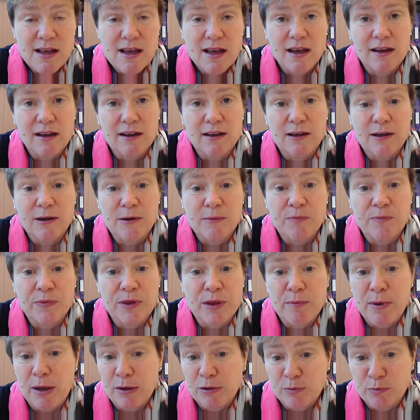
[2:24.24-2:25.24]

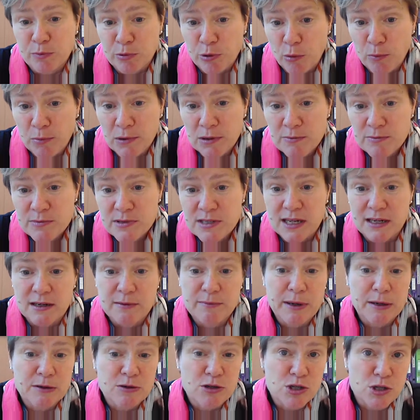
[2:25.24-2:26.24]
about the problems and
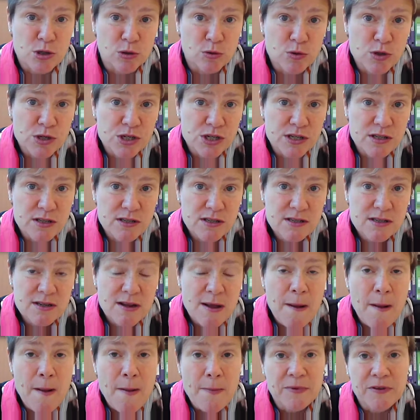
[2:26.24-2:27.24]
about the solutions.
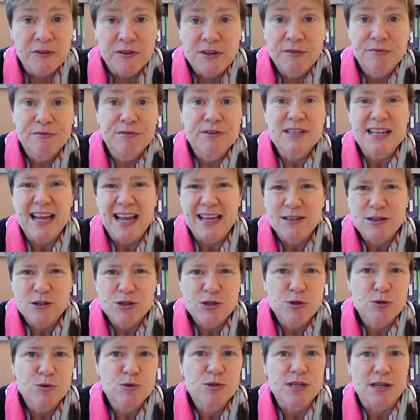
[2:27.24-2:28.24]
The different
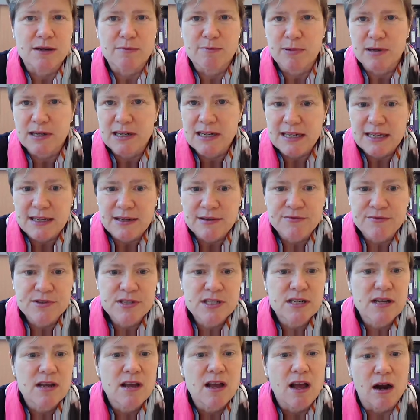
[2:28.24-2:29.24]
attitudes and beliefs
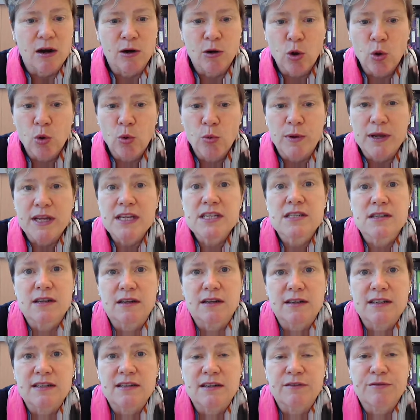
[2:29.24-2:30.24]
are always
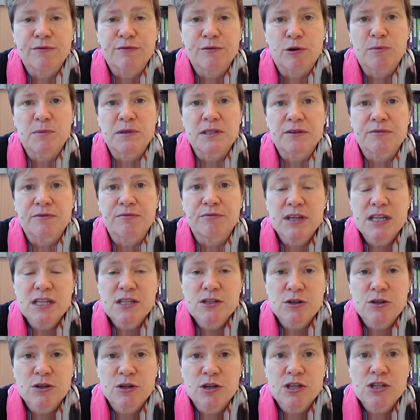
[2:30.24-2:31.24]
studied in formative
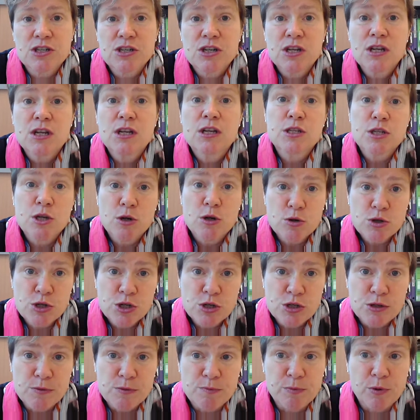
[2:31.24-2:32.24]
research. Social
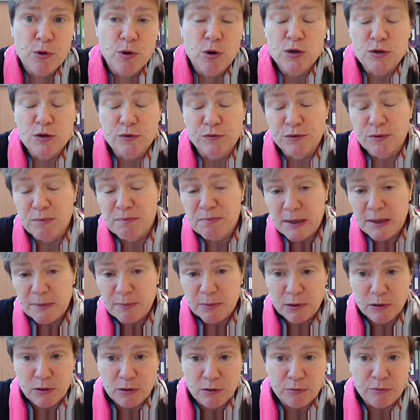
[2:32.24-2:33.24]
support of the
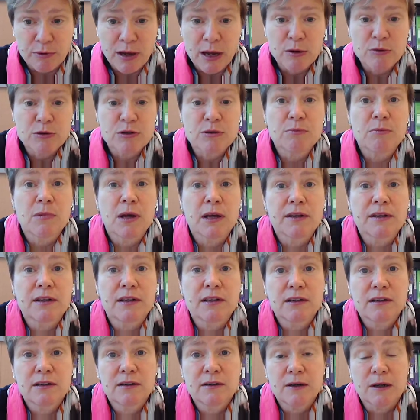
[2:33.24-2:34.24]
people around the
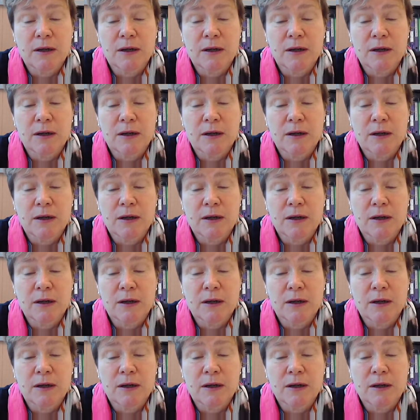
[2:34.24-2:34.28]
mother